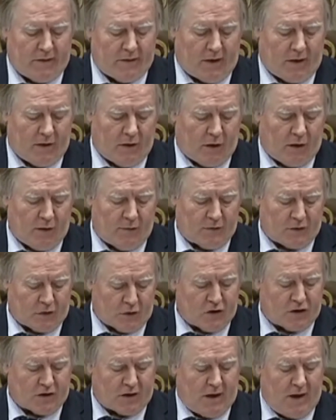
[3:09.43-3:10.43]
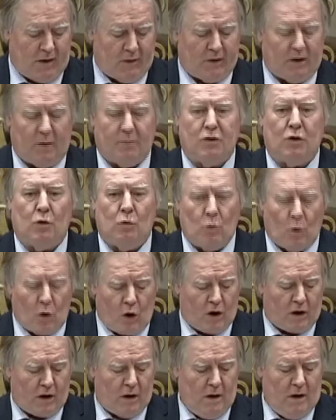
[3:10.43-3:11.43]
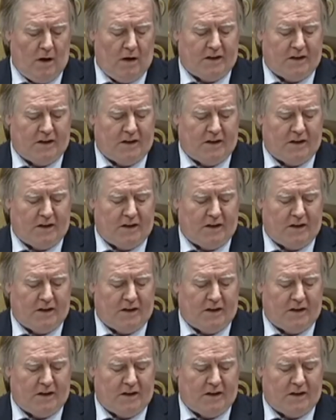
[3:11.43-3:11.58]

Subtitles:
their life, such as allowing them to work,